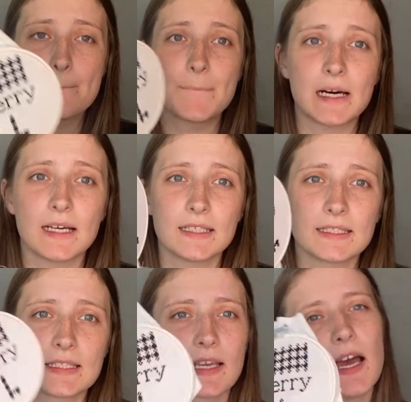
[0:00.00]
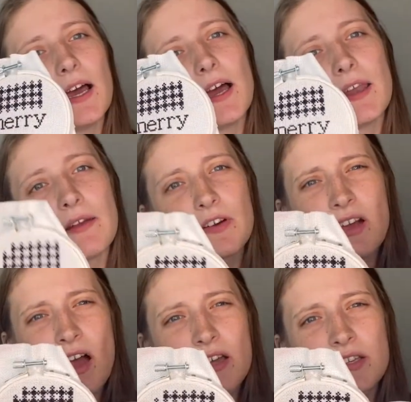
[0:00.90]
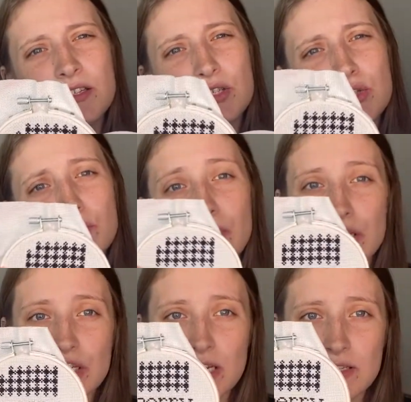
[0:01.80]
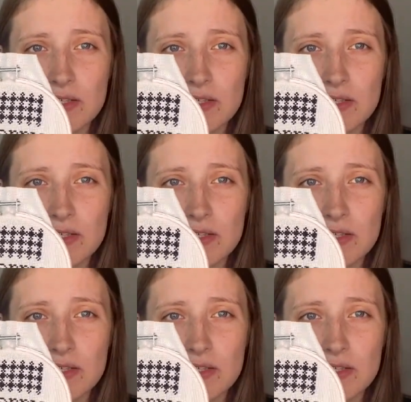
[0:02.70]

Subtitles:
but I never got to finish it.